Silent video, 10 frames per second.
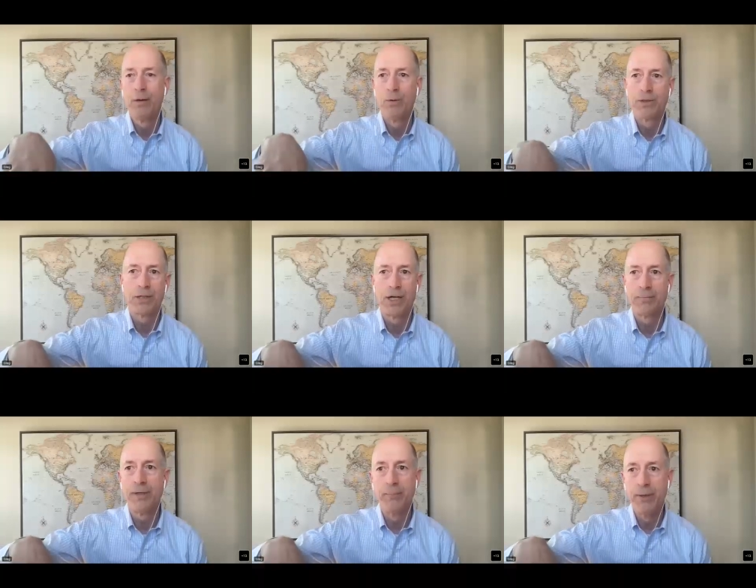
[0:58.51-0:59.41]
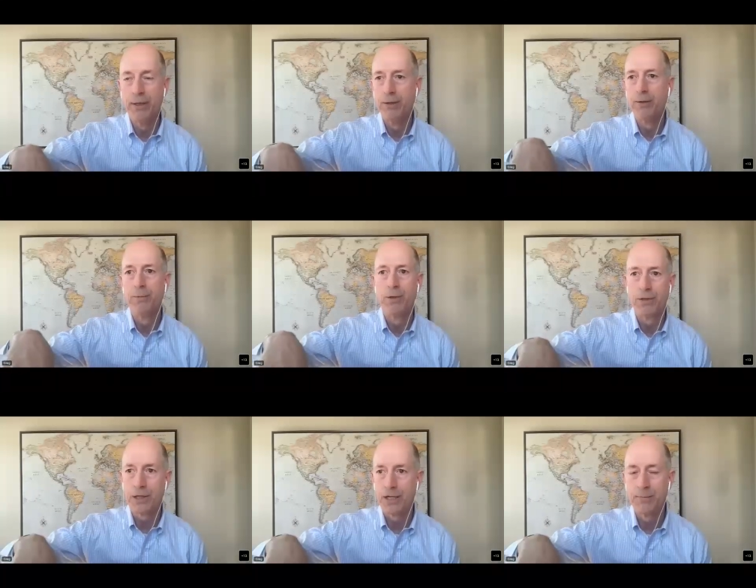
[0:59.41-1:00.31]
What does it cost me to build? What does
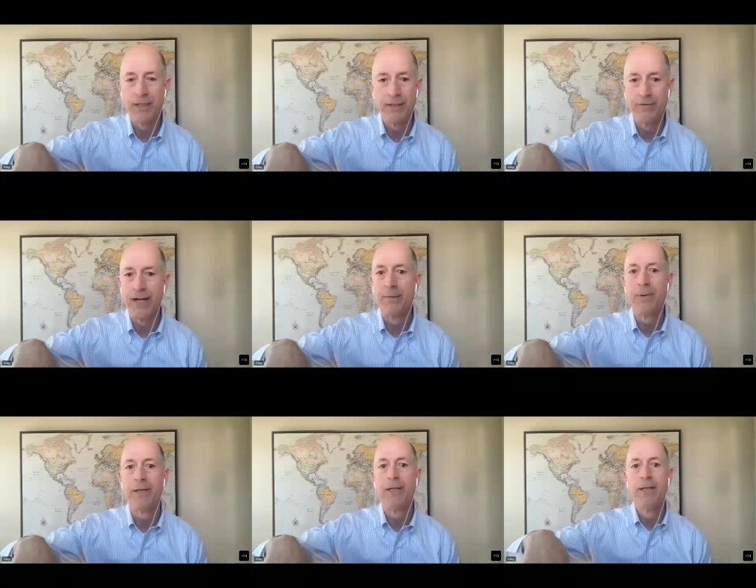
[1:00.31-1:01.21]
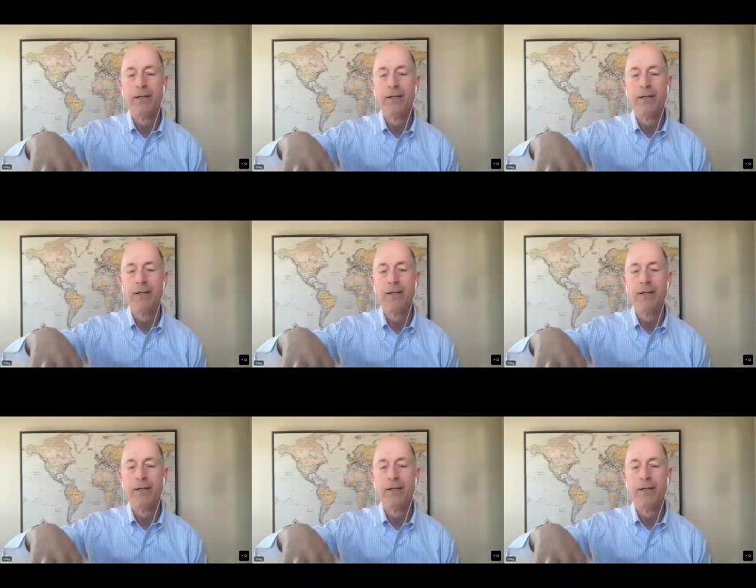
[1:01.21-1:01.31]
it cost me to develop it?